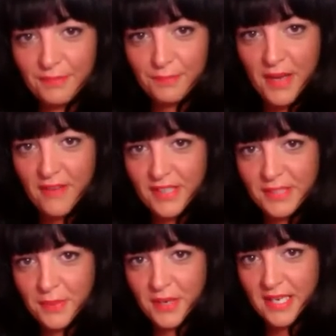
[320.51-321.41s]
perfect
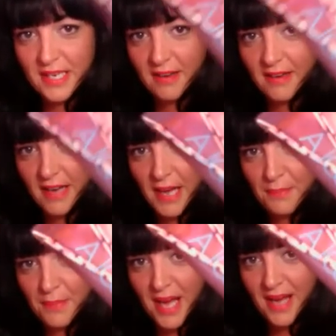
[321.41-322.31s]
to put in your
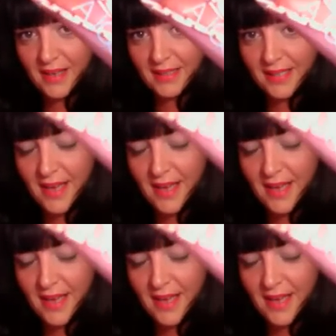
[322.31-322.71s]
handbag.